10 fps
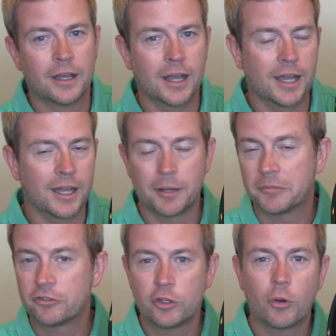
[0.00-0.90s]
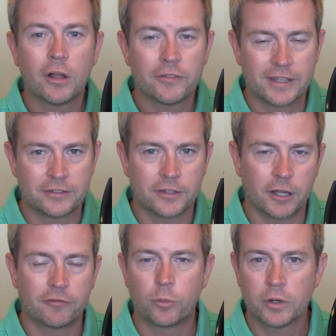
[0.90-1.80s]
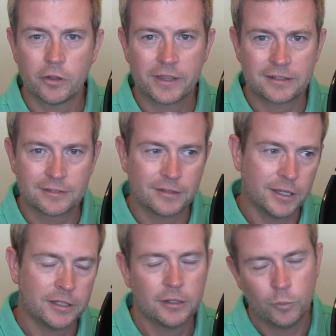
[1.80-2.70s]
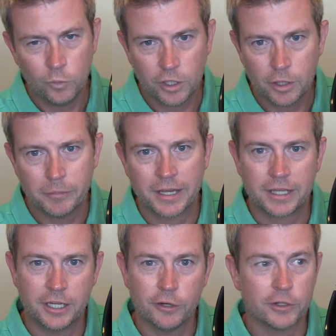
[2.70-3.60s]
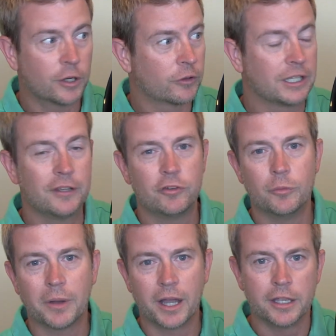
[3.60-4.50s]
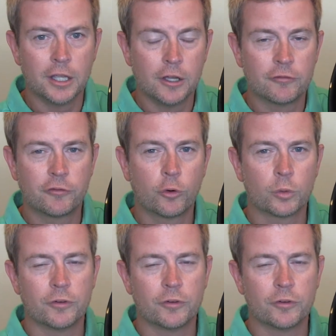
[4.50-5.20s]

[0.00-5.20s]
Uh, I'm going to show you all that stuff. When all that's done, we'll come back here and I'll give you my full